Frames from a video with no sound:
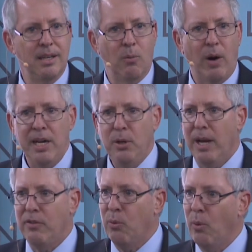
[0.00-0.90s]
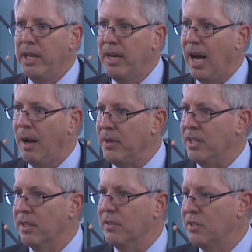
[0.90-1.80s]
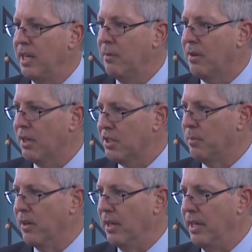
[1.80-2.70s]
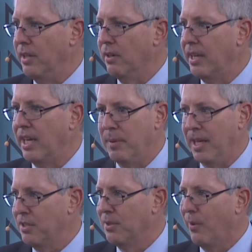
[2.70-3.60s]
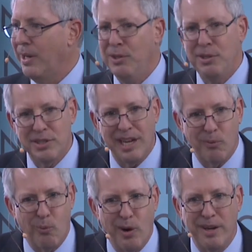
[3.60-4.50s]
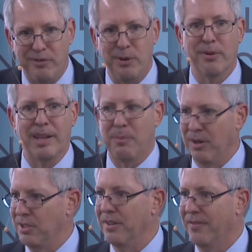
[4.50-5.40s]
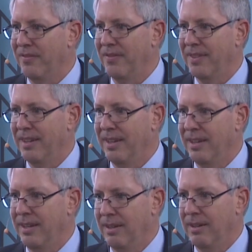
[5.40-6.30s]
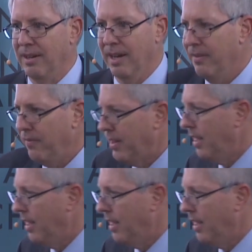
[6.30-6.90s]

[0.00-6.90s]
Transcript: Why do you have 20 copies of the same customer in your database? Why don't you just have one view of that person? Okay?